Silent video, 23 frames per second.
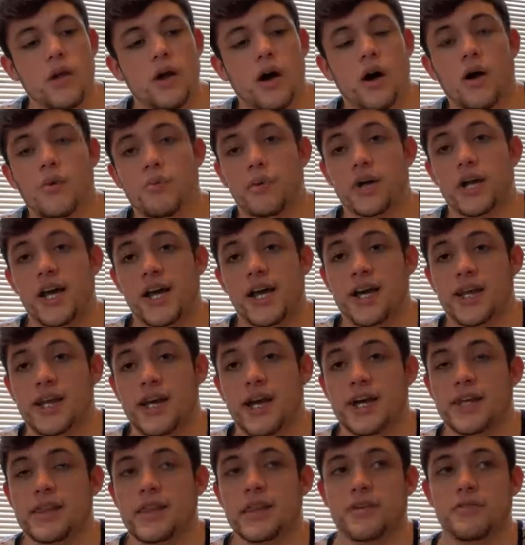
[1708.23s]
But I had
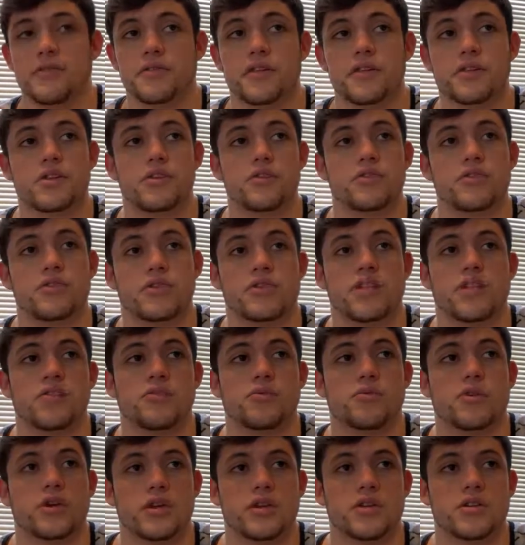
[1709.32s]
head lift issues, and that's
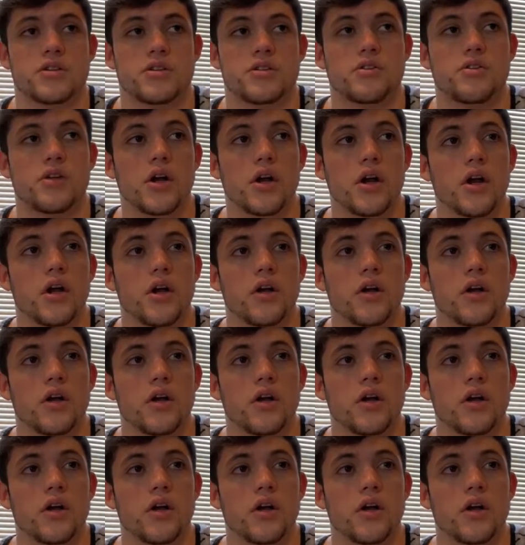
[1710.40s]
one issue.